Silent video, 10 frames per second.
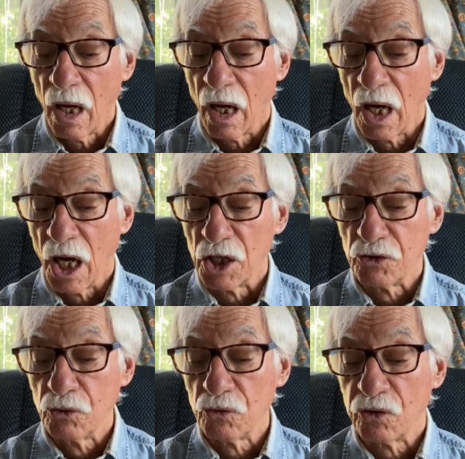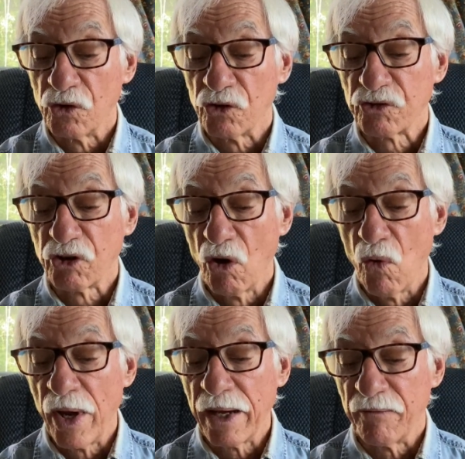due to the
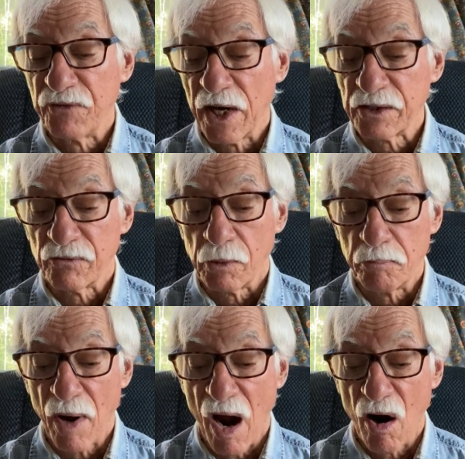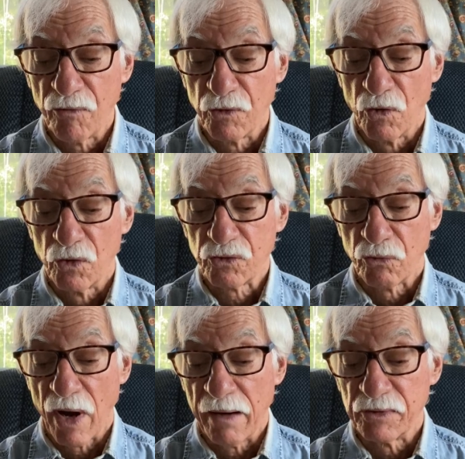slowing effect of the powerful Earth's
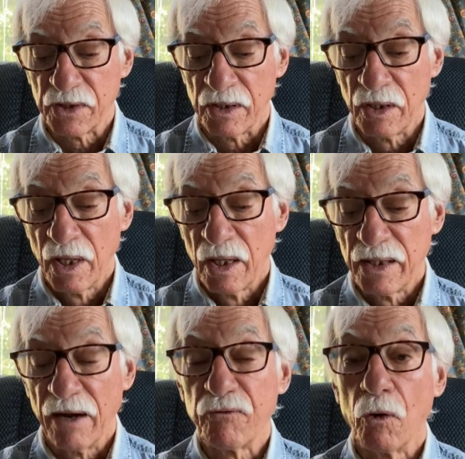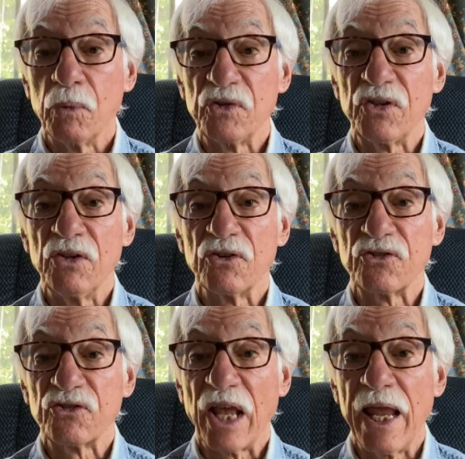gravity. Therefore, we see the
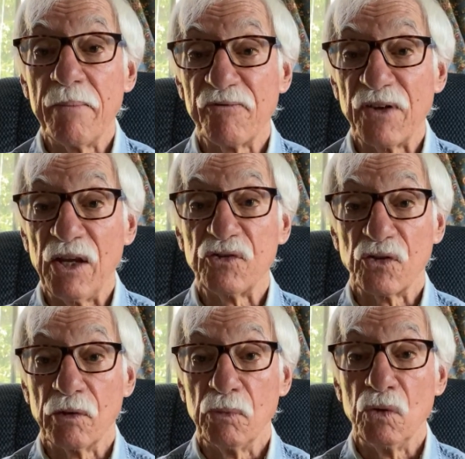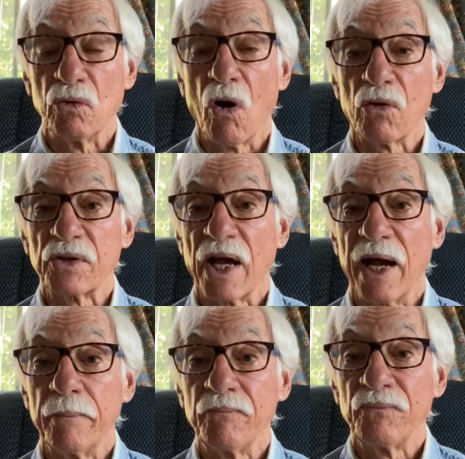same face of the moon all the
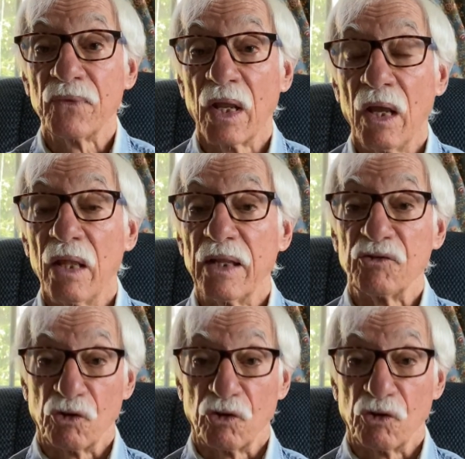time. There's